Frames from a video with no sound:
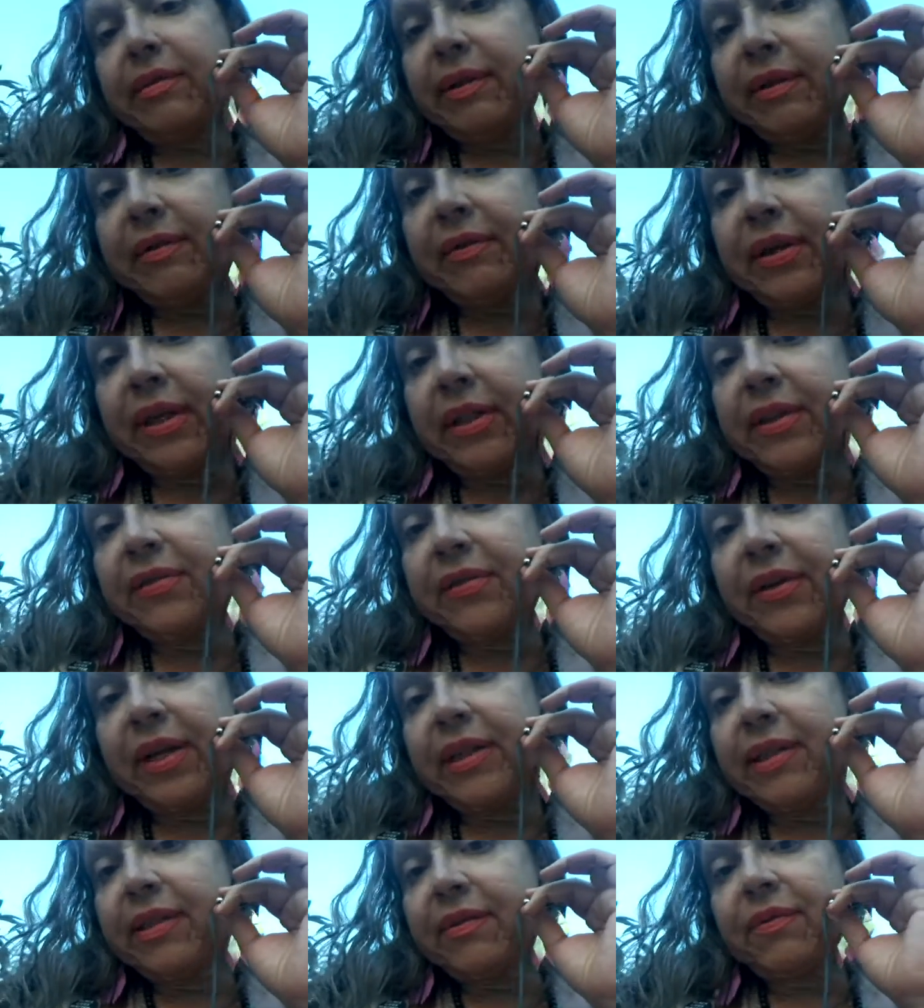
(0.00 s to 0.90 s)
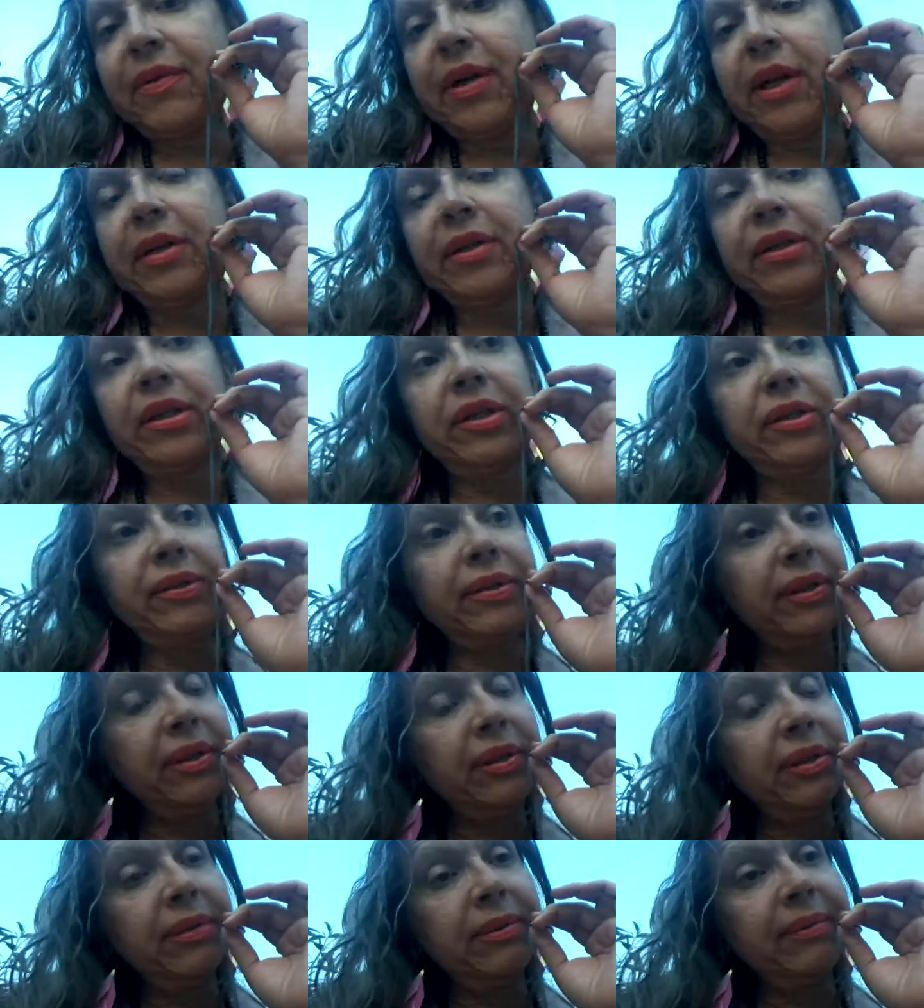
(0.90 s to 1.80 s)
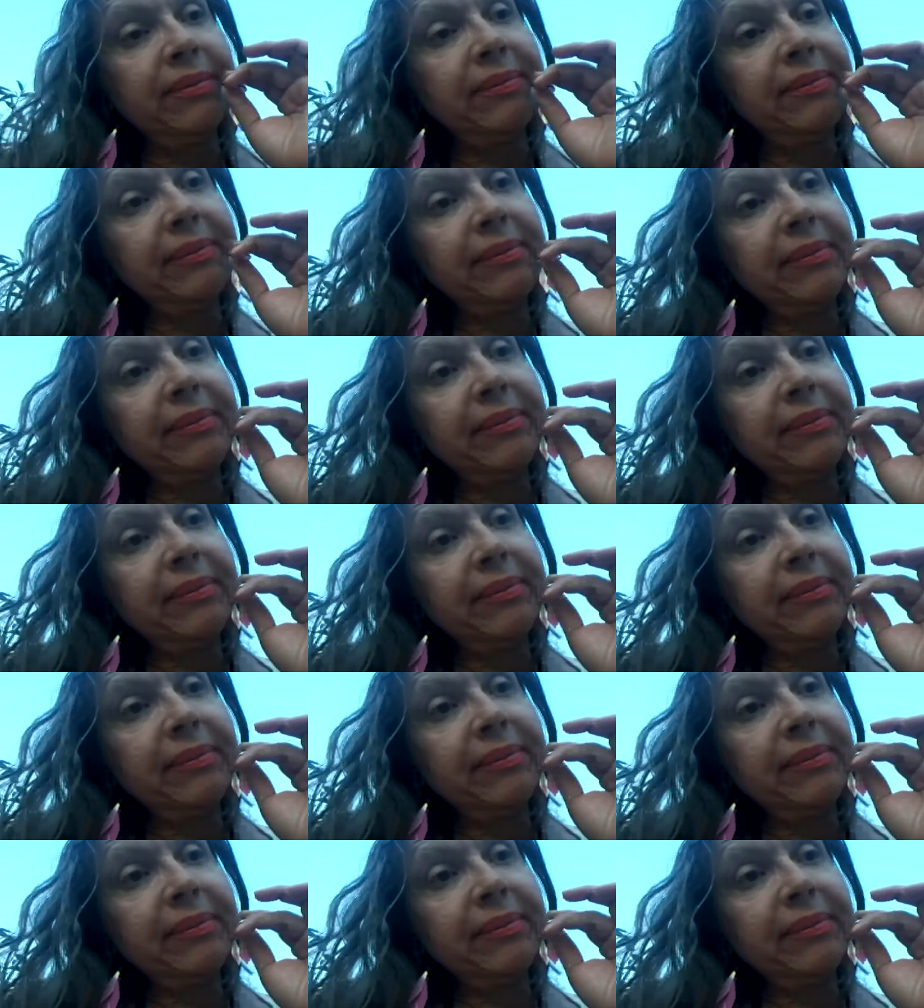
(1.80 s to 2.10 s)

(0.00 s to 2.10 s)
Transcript: A friend's friend's a friend, you know. So